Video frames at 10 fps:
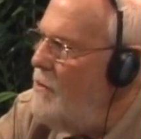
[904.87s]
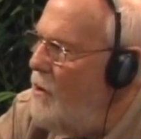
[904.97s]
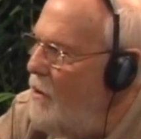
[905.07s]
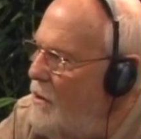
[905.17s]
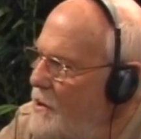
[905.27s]

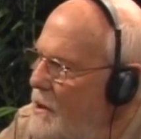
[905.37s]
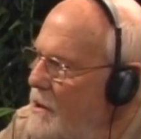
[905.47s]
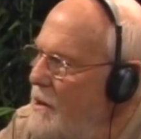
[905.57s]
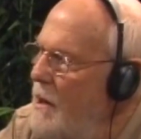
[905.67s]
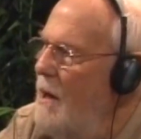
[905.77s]

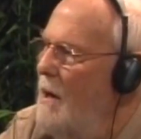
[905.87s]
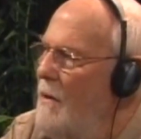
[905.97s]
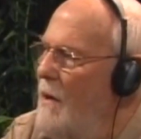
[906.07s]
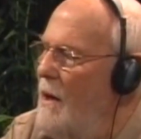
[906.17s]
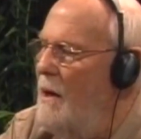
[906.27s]
courses.
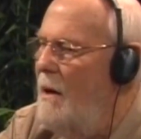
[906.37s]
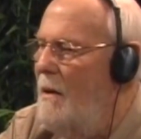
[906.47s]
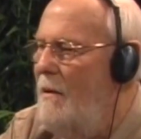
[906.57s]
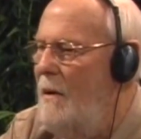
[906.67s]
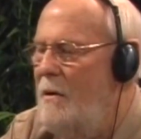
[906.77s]
They
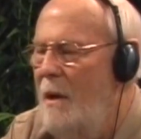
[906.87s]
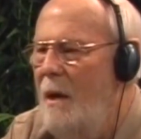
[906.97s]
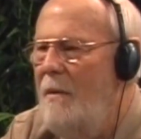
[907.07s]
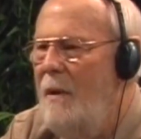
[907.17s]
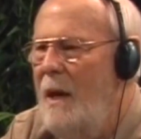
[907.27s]

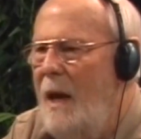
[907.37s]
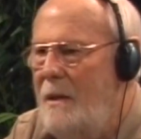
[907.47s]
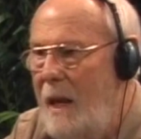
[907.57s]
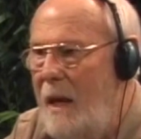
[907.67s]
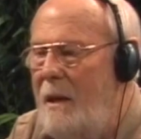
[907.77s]

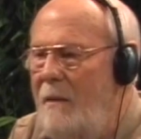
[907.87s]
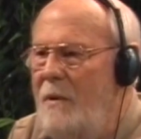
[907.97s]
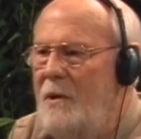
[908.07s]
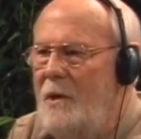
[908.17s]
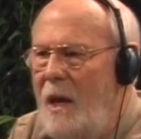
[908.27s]
had to give
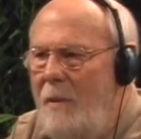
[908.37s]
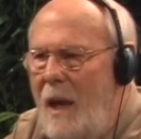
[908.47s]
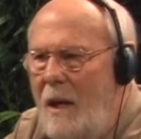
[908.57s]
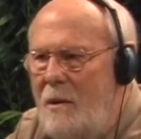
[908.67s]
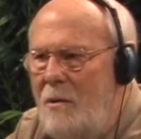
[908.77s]
the same
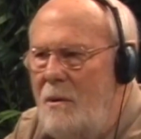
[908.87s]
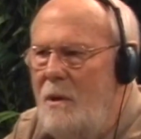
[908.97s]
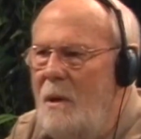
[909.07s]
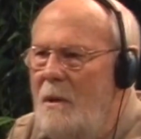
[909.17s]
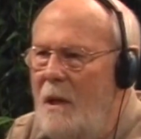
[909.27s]

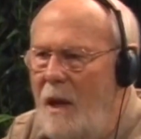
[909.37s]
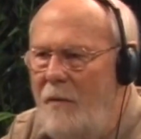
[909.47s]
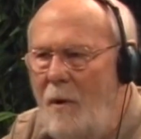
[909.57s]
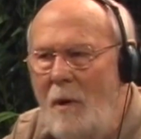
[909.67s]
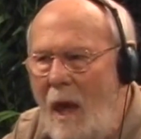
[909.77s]
answers to
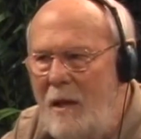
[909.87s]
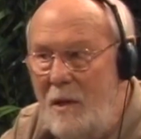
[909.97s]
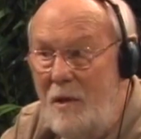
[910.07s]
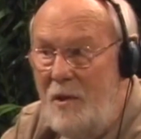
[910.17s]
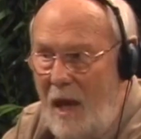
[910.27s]
get their
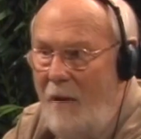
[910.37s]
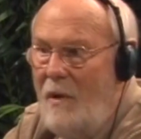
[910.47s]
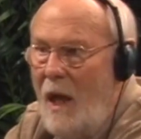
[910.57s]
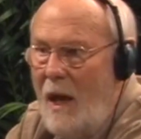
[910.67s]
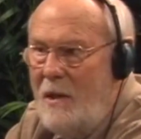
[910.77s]
license. They have
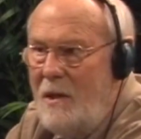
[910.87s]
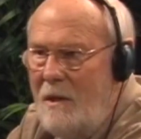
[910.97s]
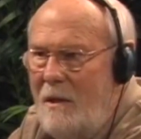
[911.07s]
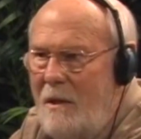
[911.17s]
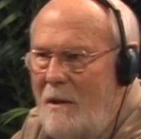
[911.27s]
a
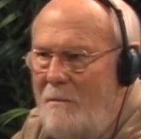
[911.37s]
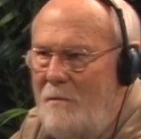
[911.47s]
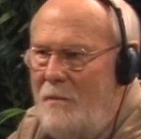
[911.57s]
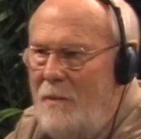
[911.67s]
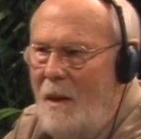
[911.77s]
license
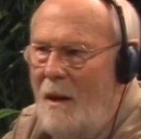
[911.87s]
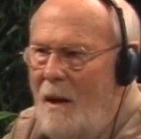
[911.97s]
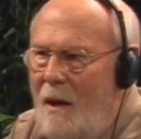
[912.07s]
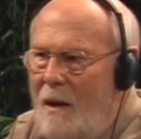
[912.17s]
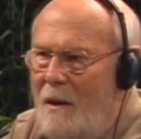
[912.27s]

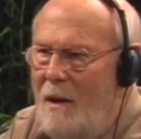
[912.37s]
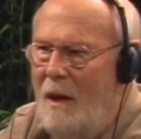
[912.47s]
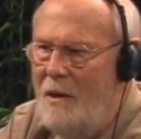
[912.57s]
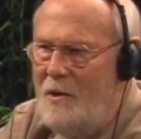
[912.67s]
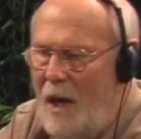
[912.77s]

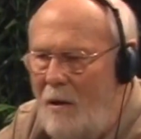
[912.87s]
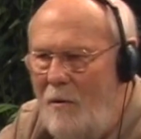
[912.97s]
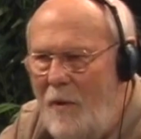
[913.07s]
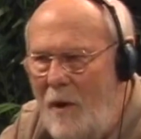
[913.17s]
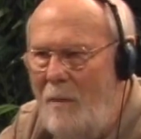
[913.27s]
as
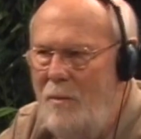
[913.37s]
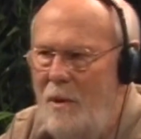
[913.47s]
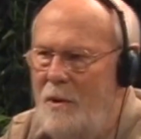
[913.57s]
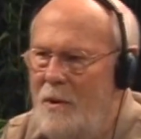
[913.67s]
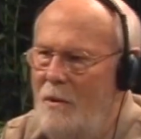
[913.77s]

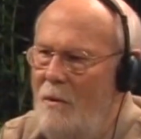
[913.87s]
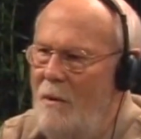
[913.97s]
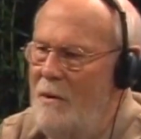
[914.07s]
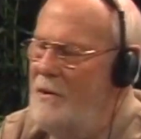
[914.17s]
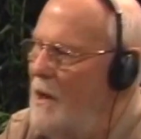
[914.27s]
psychotherapists
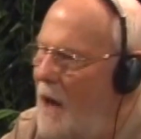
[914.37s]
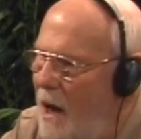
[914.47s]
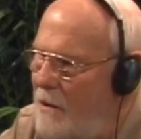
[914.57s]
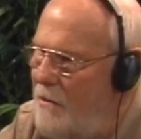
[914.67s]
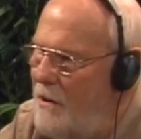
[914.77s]
or
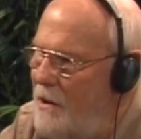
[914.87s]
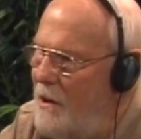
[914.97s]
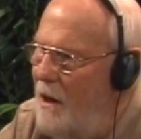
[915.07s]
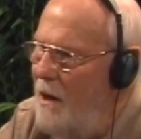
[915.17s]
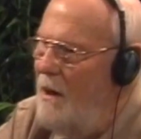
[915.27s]
psychiatrists
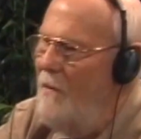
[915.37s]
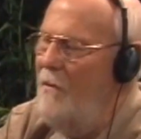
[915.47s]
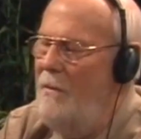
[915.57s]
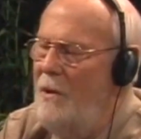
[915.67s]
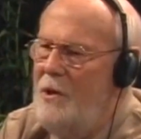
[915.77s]

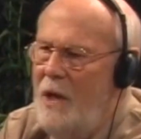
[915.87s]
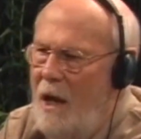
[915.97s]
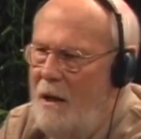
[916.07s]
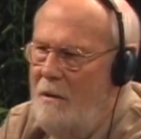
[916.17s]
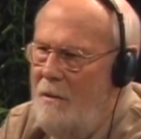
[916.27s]
from the
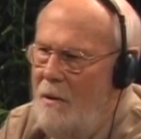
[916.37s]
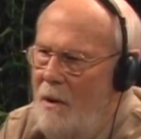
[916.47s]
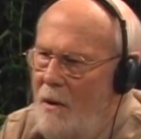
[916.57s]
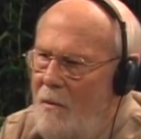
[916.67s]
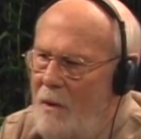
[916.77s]
state,
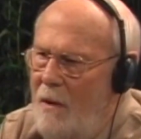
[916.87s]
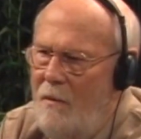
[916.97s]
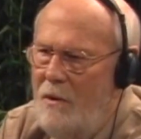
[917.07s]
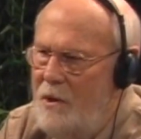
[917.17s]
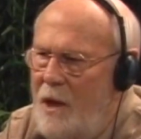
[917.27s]

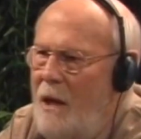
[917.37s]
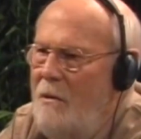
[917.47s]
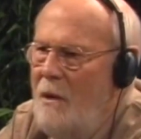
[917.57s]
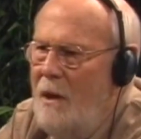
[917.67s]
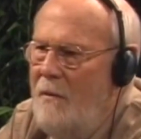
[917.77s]
whatever state
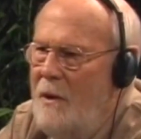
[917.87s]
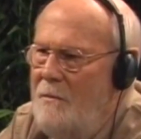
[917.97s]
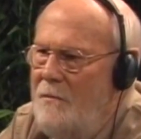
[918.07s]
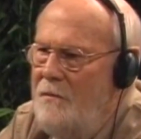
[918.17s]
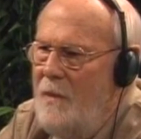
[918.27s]
you live in,